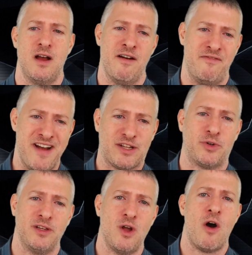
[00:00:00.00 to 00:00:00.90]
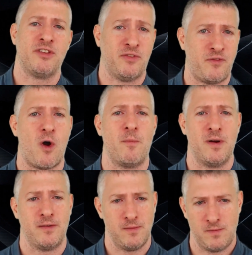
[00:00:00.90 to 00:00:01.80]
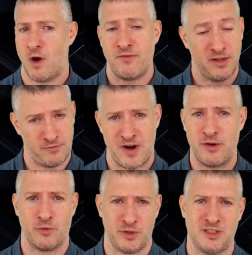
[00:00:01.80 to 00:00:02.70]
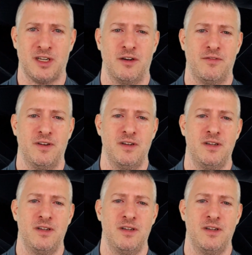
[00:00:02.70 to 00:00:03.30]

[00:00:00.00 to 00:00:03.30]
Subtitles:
a veteran of the Federal Reserve.